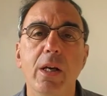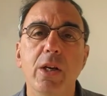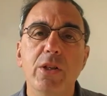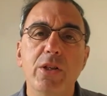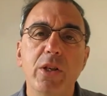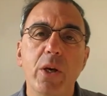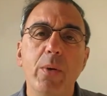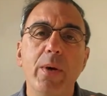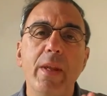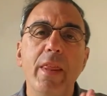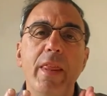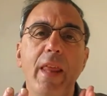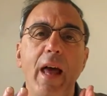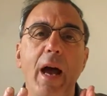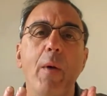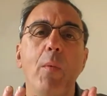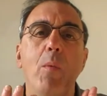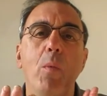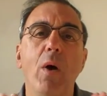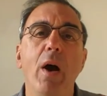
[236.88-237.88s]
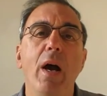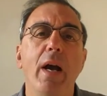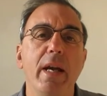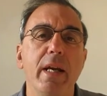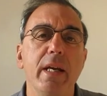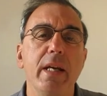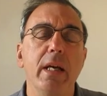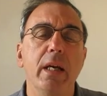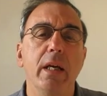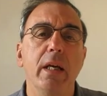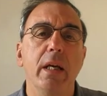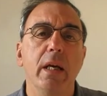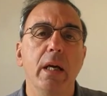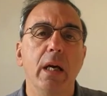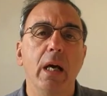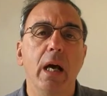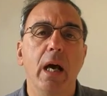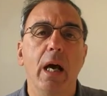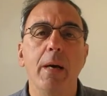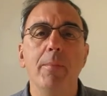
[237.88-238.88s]
So in that way,
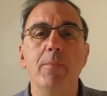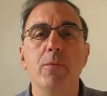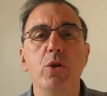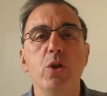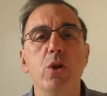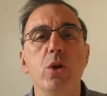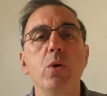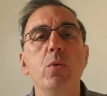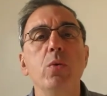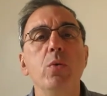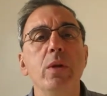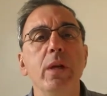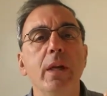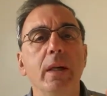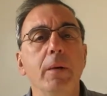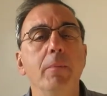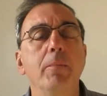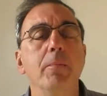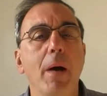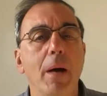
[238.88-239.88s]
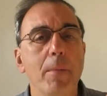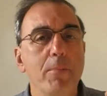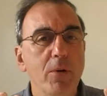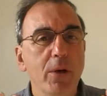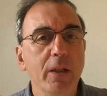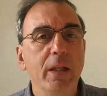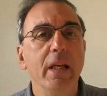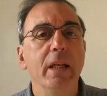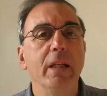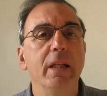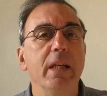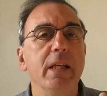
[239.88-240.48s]
I'm tuning, by bringing